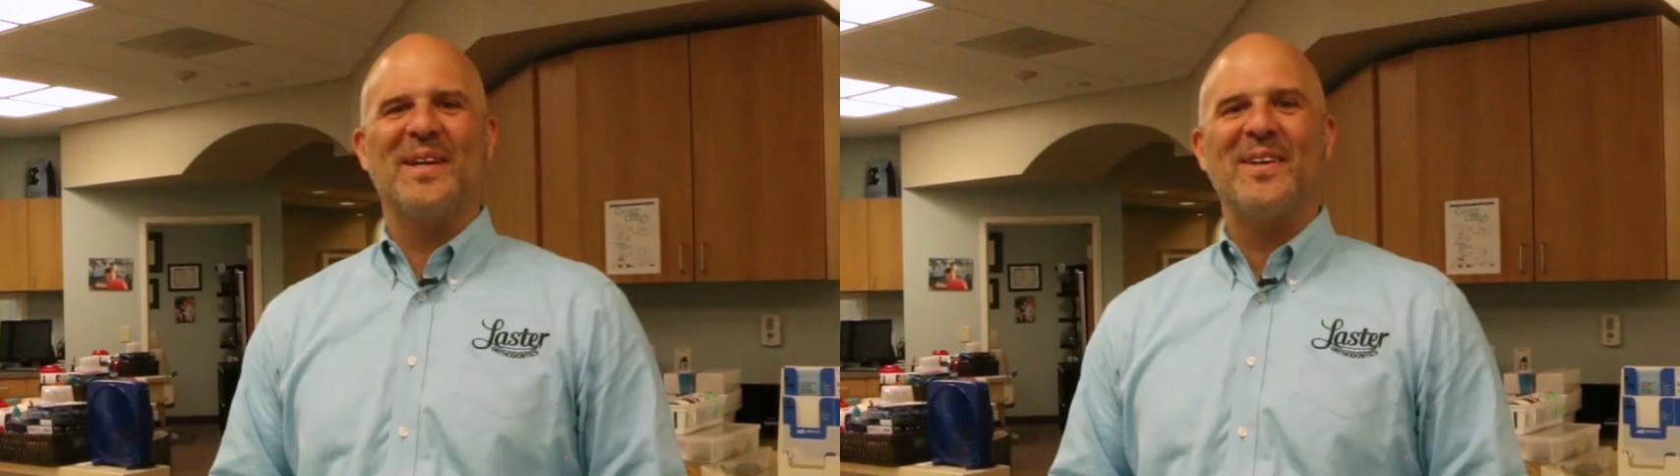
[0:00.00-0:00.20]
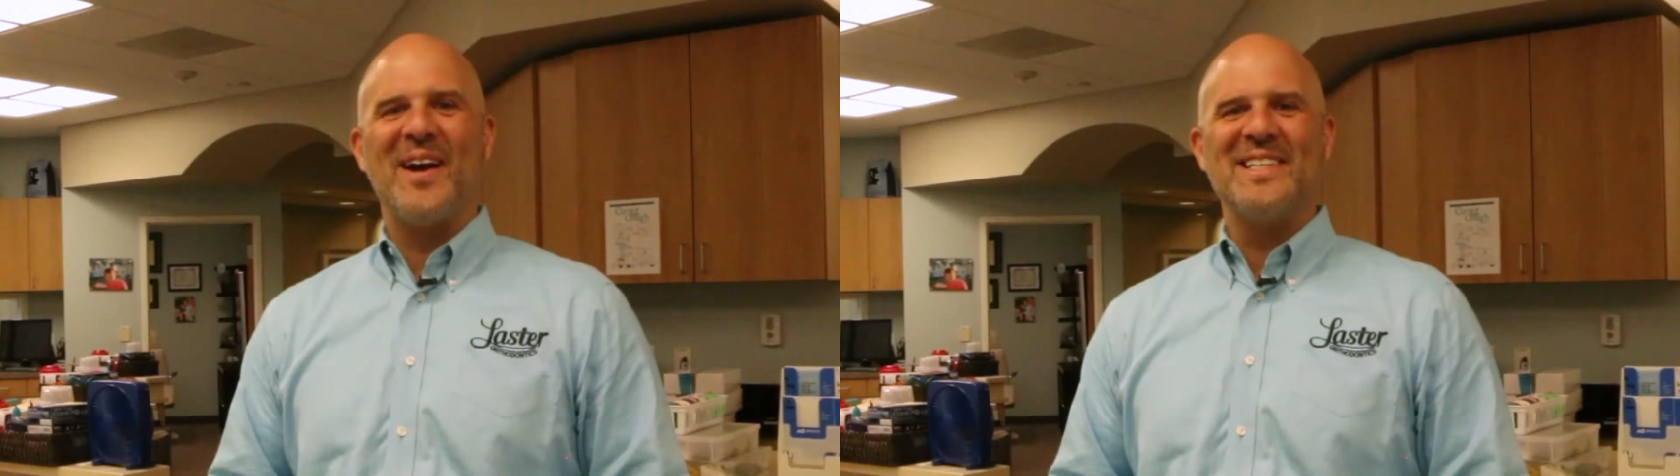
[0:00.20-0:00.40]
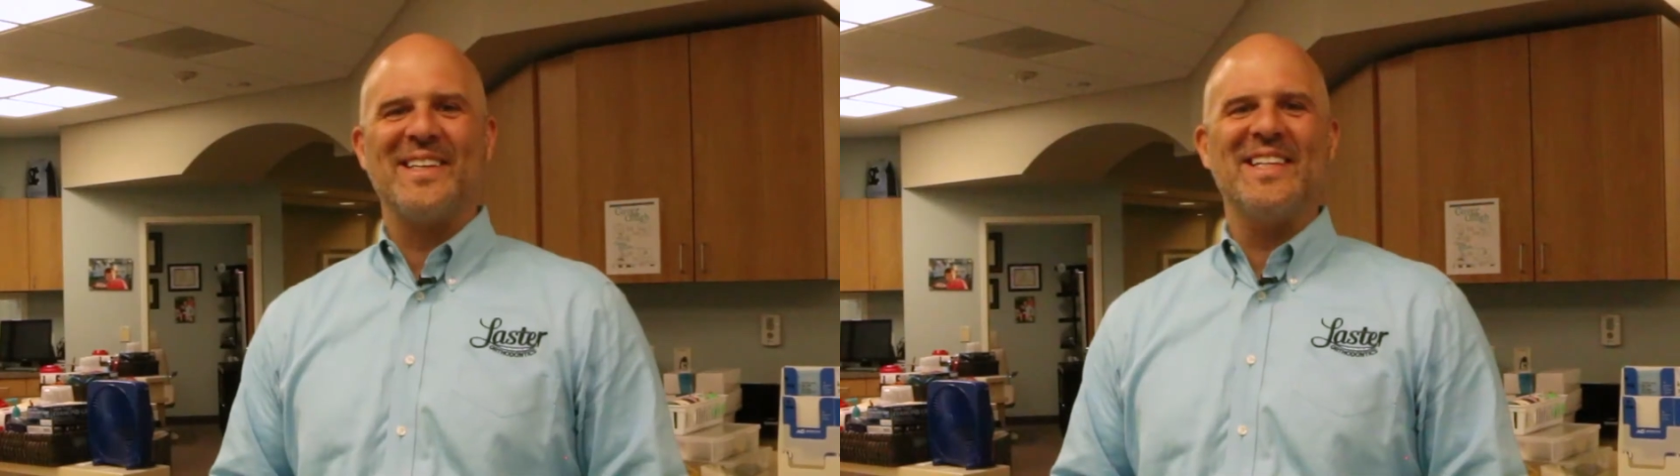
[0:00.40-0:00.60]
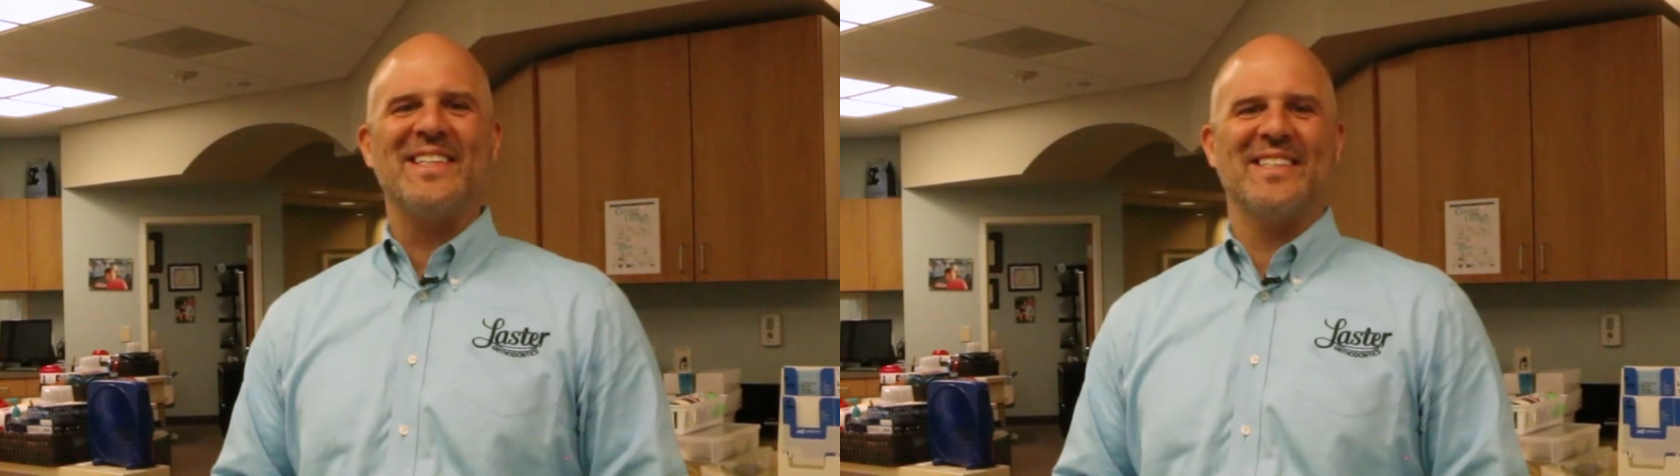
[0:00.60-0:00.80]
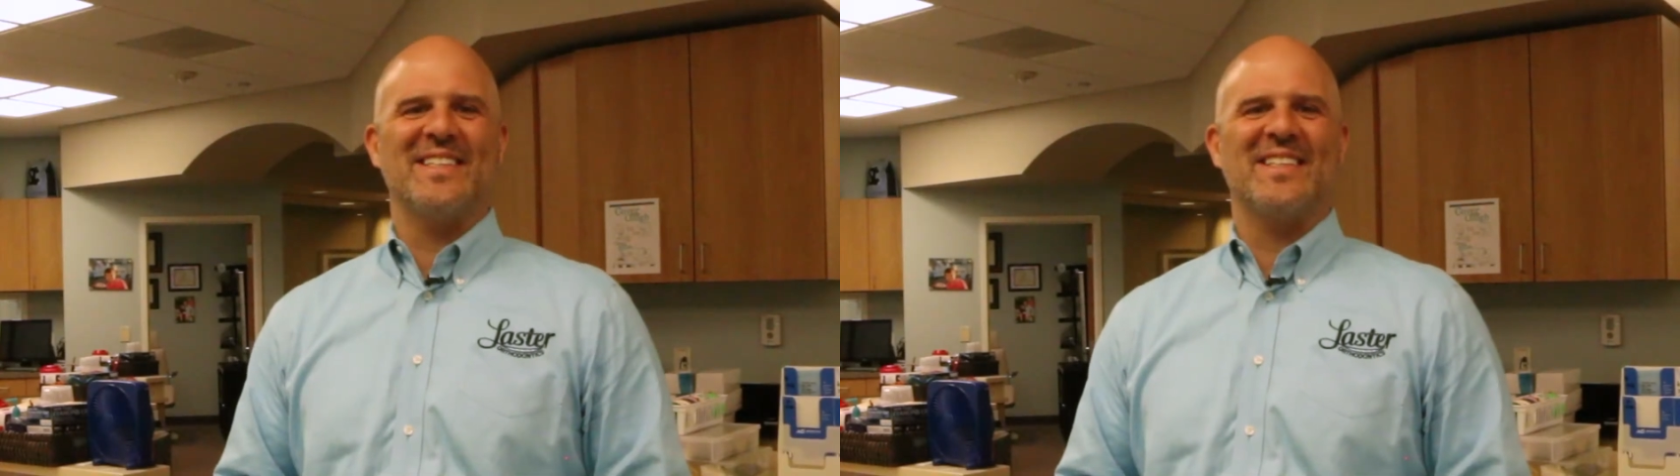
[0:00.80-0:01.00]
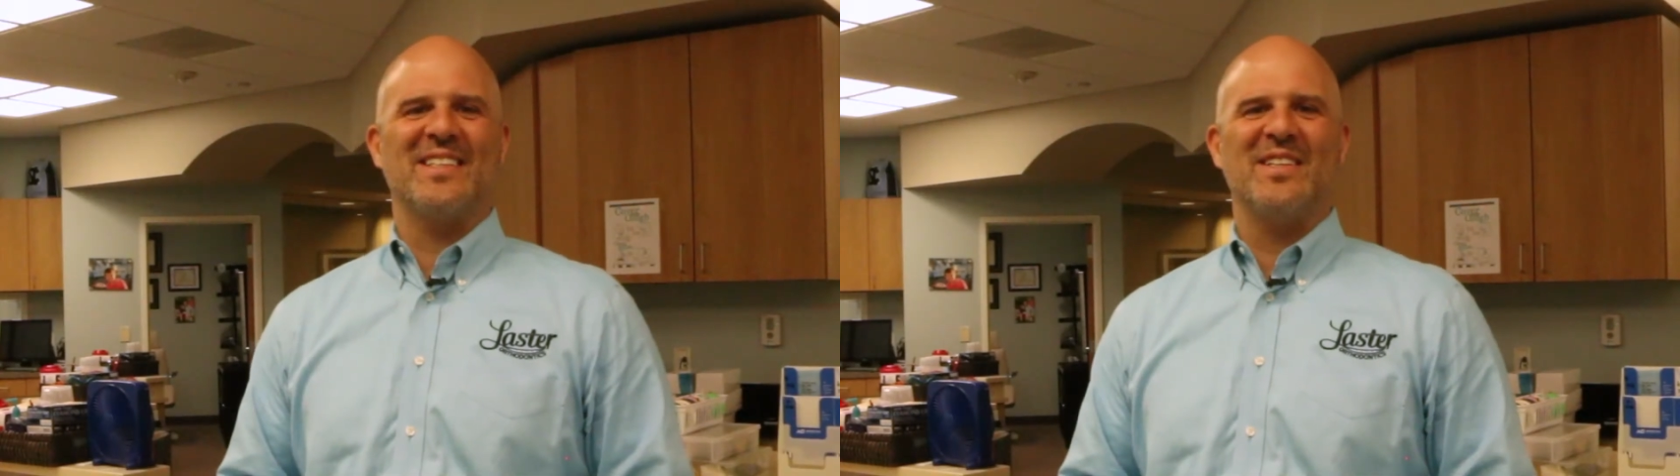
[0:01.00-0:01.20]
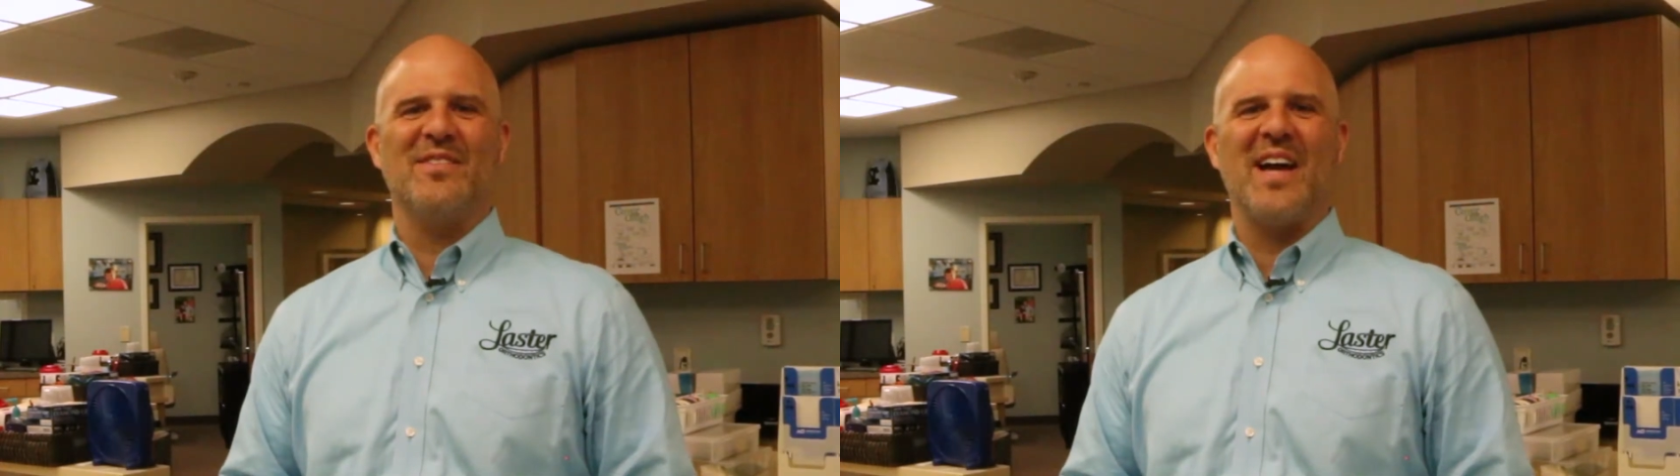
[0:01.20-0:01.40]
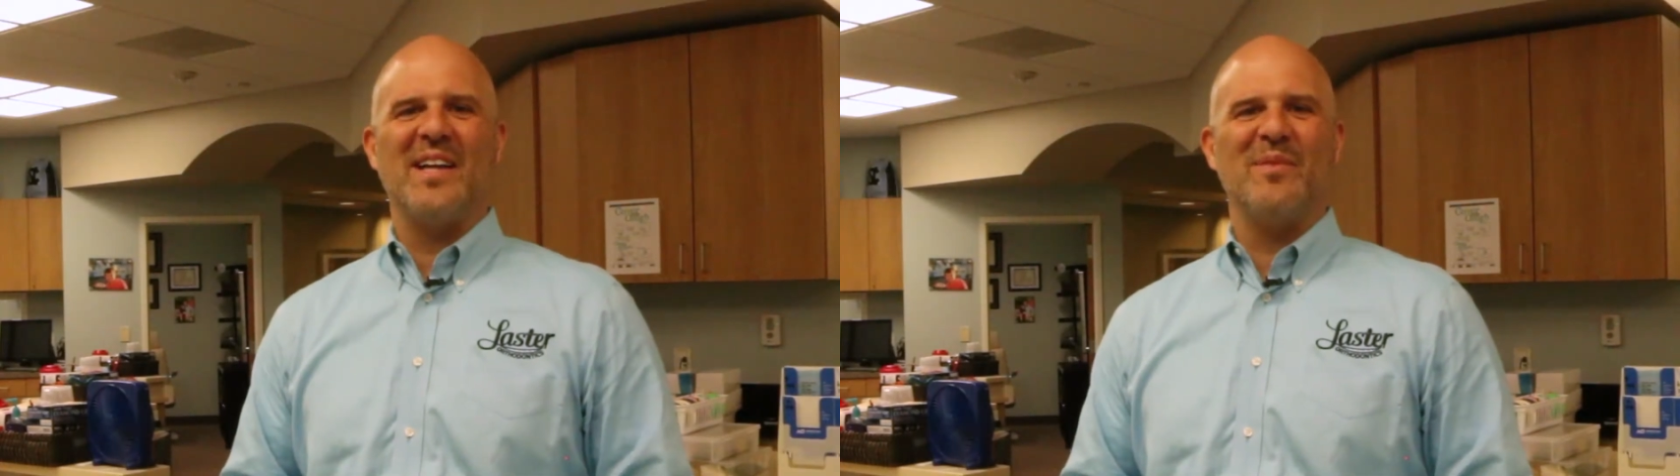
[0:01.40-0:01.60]
Congratulations,
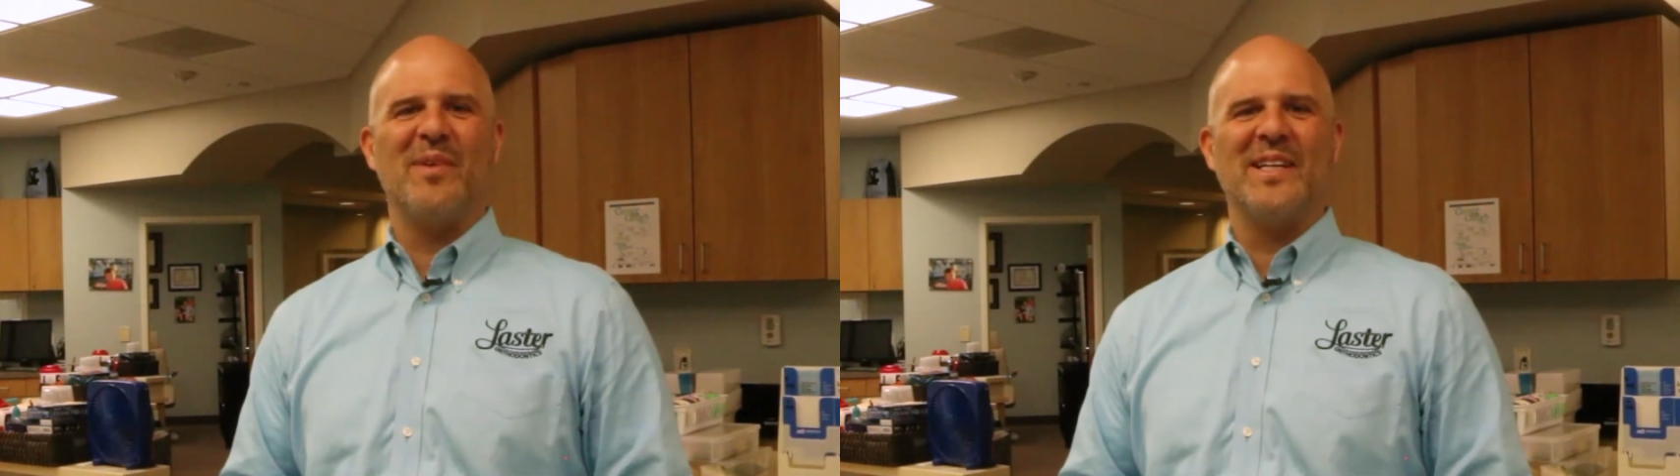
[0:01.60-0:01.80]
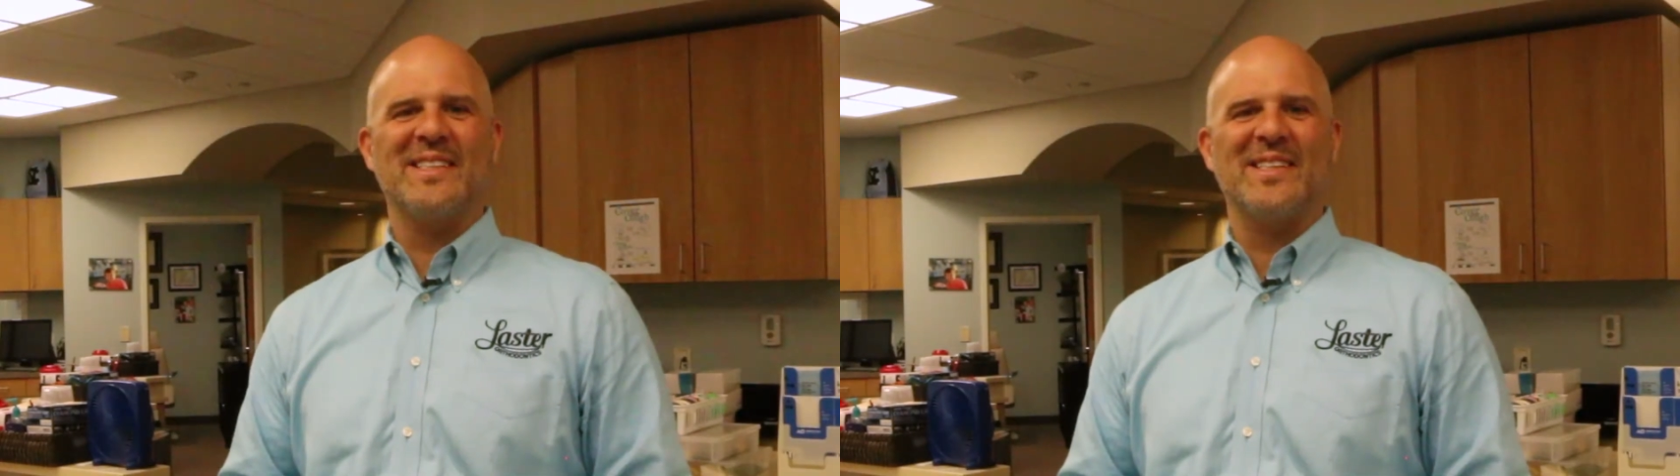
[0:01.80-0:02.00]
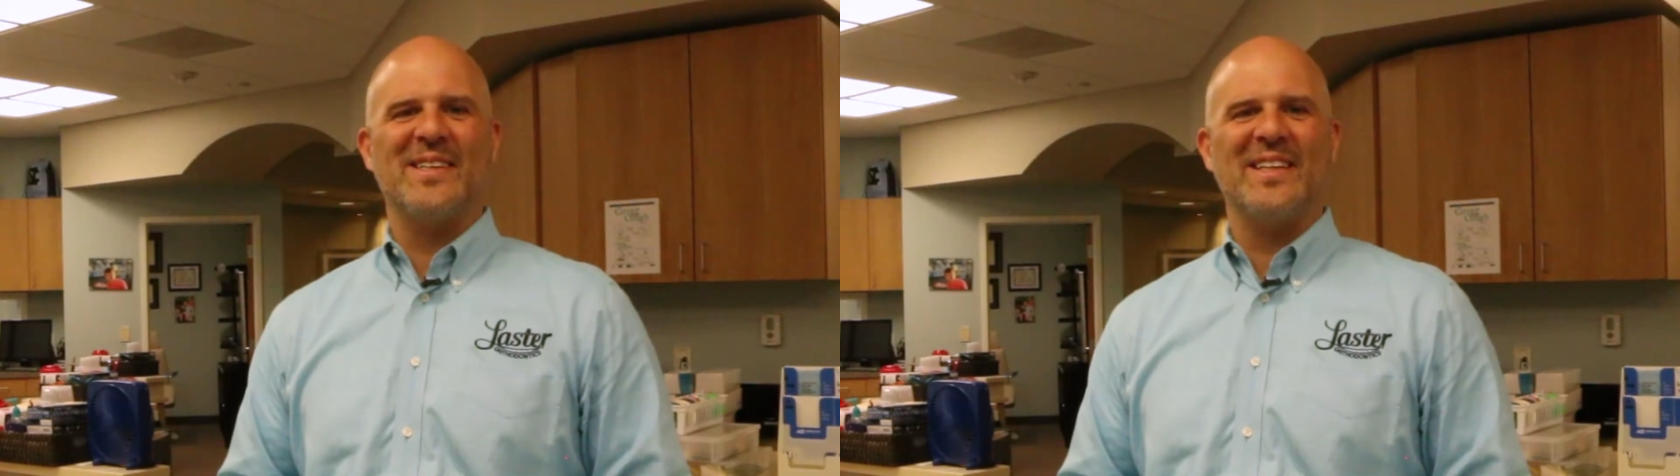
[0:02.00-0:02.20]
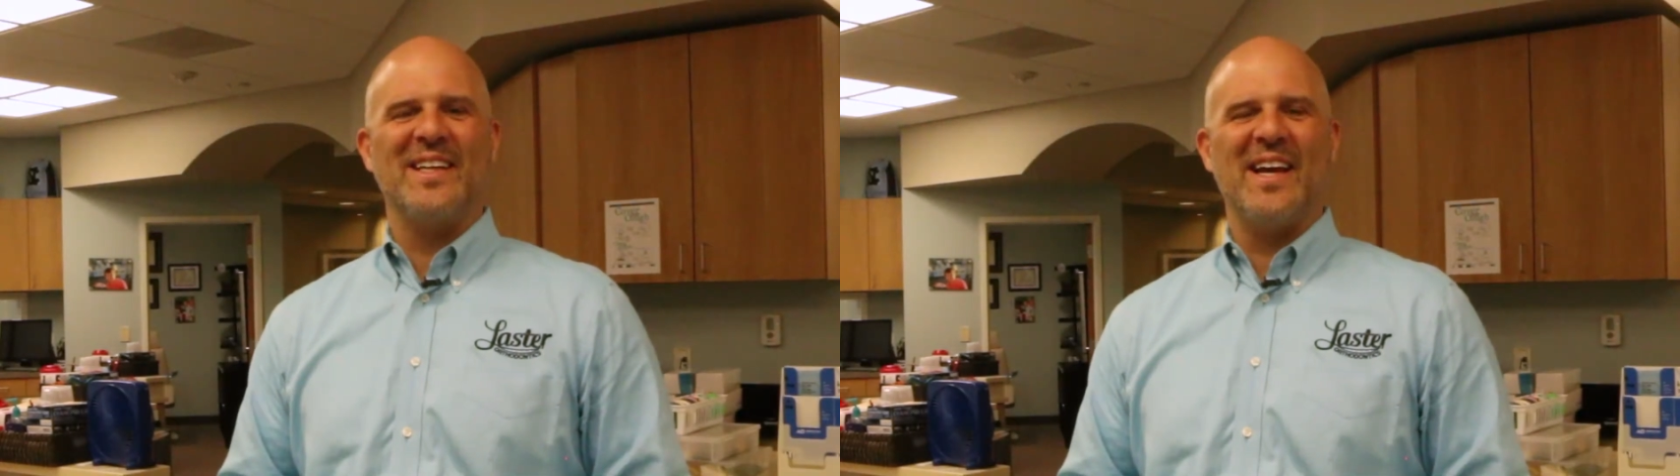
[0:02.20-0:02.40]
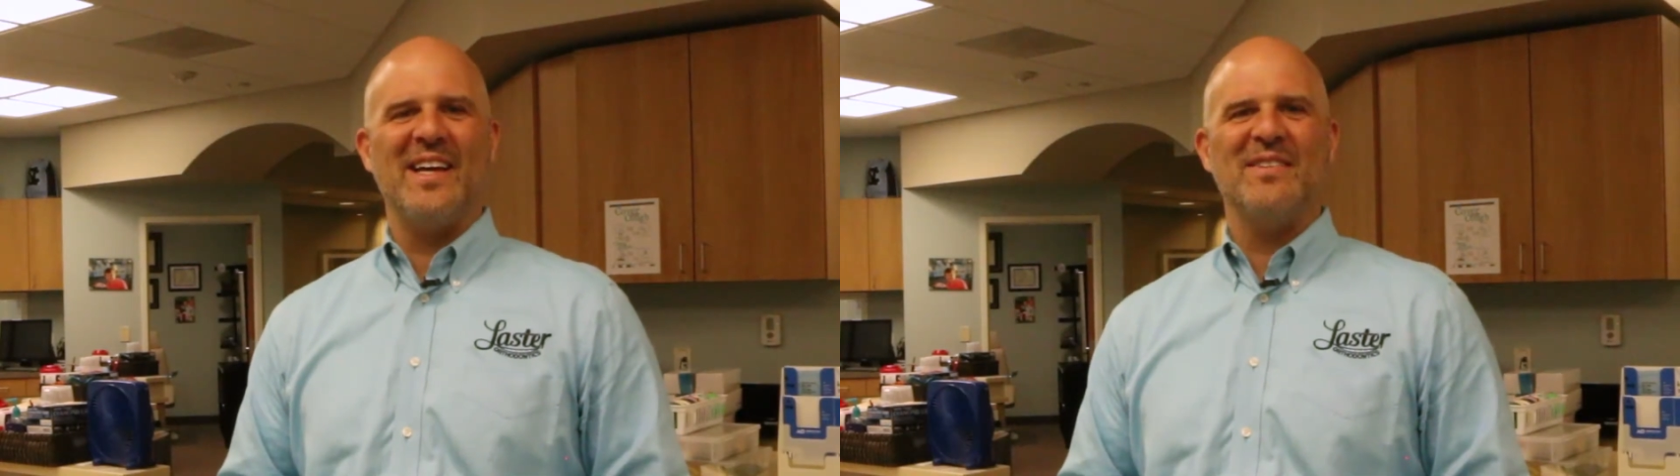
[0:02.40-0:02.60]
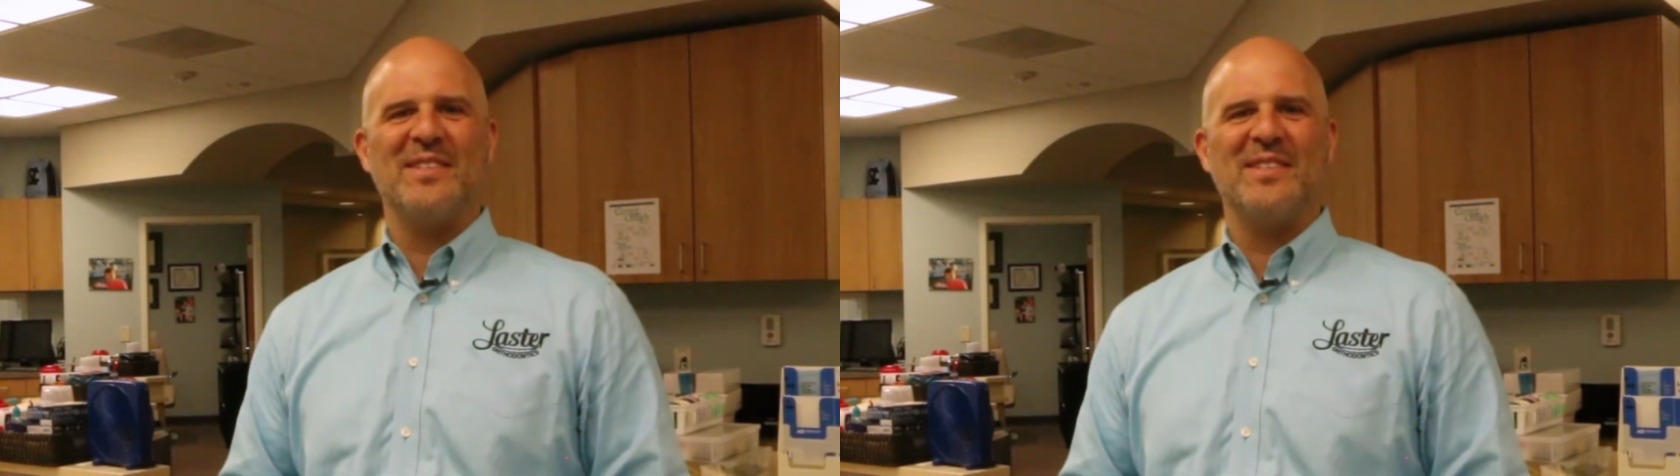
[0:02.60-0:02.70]
you've gotten your braces on today.